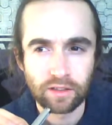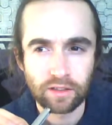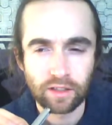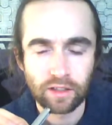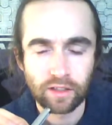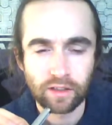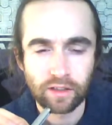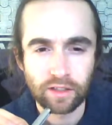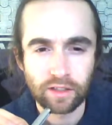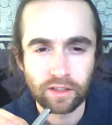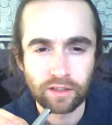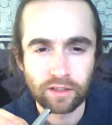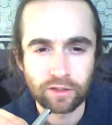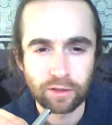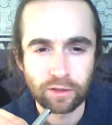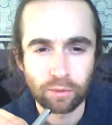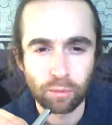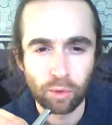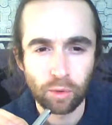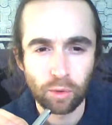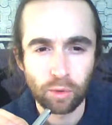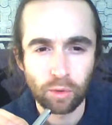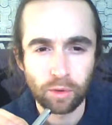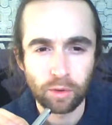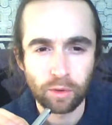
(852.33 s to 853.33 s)
I think it's
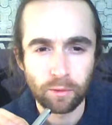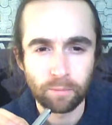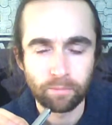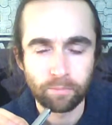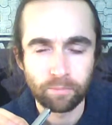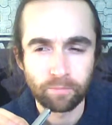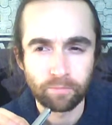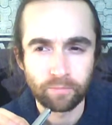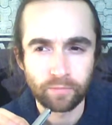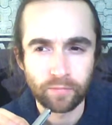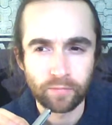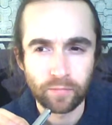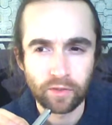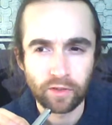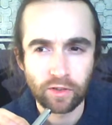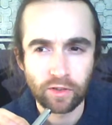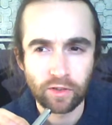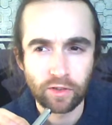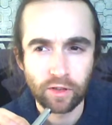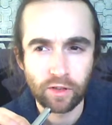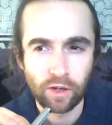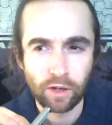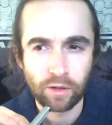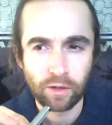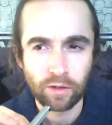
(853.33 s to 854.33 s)
important to
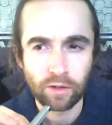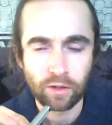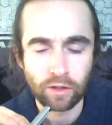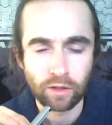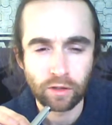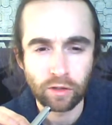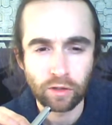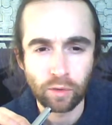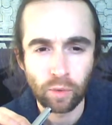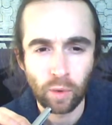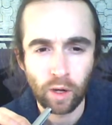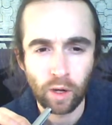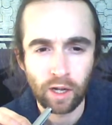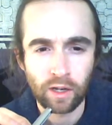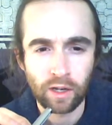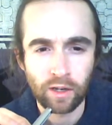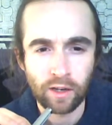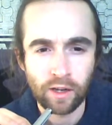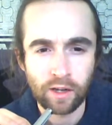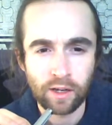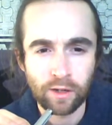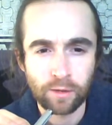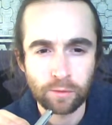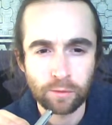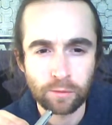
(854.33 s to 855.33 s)
know that you are
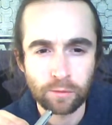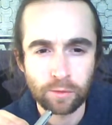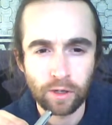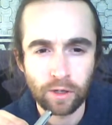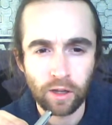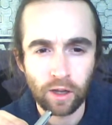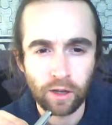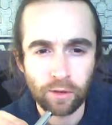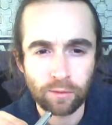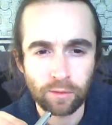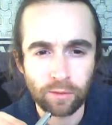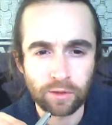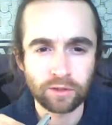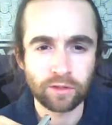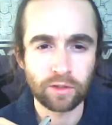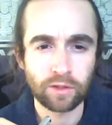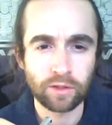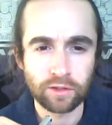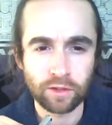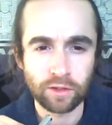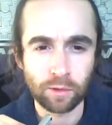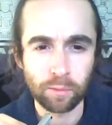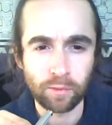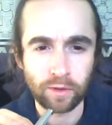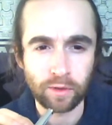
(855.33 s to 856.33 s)
life. Life is
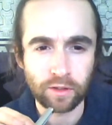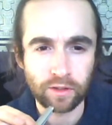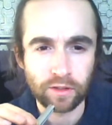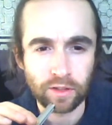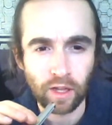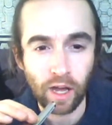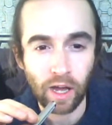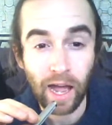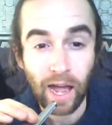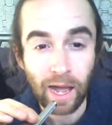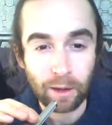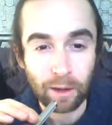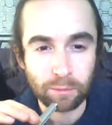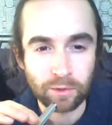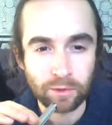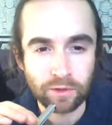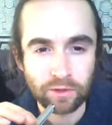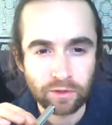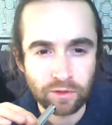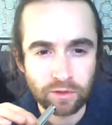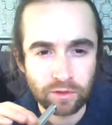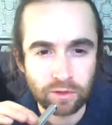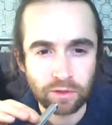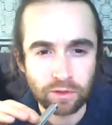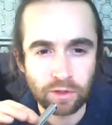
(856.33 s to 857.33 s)
not something that
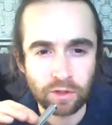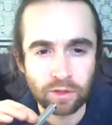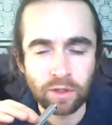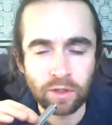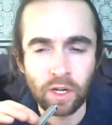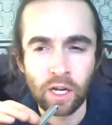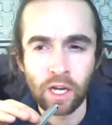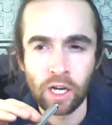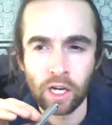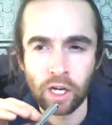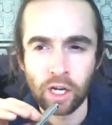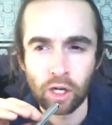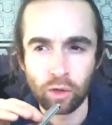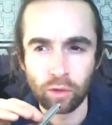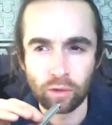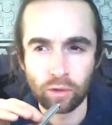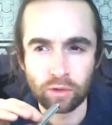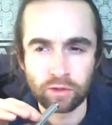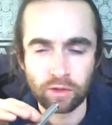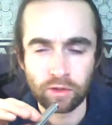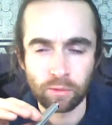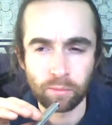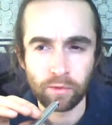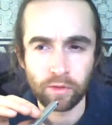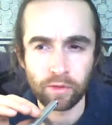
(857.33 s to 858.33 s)
happens to you or
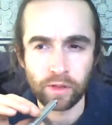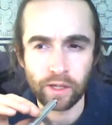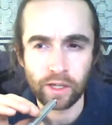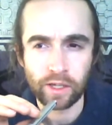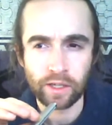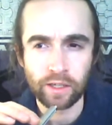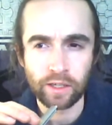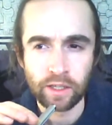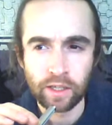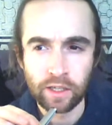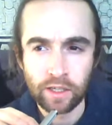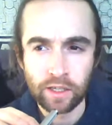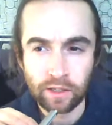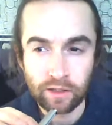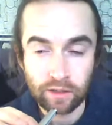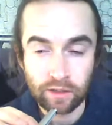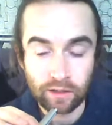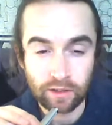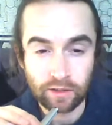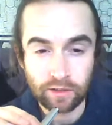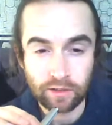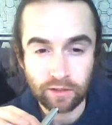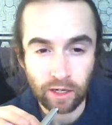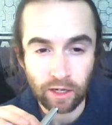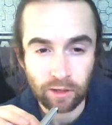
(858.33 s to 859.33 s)
something
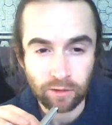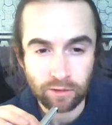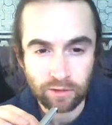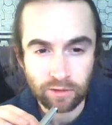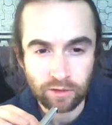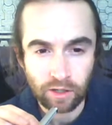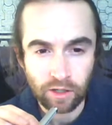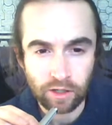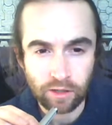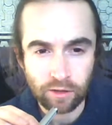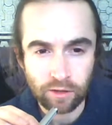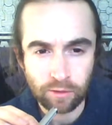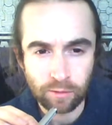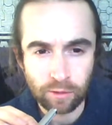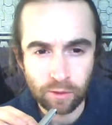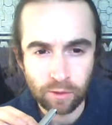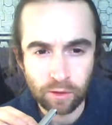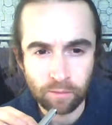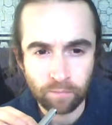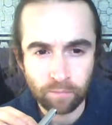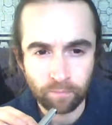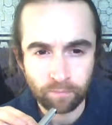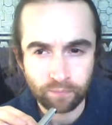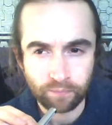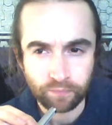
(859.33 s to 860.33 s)
that is outside of you.